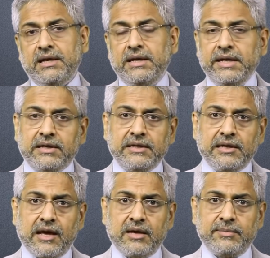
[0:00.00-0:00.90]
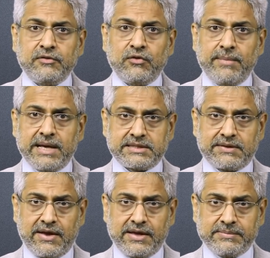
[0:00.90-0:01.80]
legally liable for mass
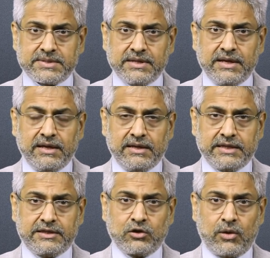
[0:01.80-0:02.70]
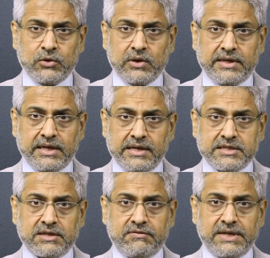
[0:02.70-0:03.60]
crimes like the communal
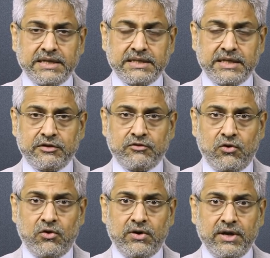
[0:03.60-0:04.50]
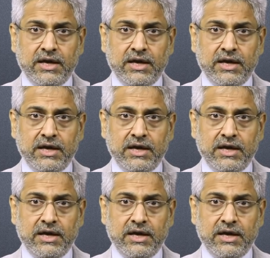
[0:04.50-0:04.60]
killings of 1984